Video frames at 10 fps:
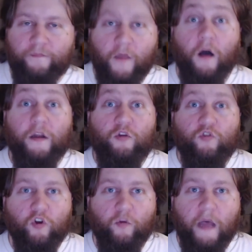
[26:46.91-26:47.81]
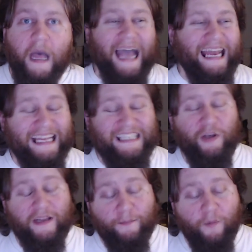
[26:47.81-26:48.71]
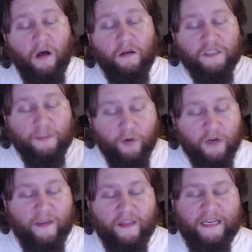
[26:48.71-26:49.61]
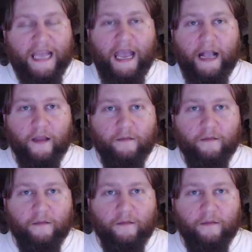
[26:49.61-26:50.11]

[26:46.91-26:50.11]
on YouTube unless you got the balls to put them in the tag.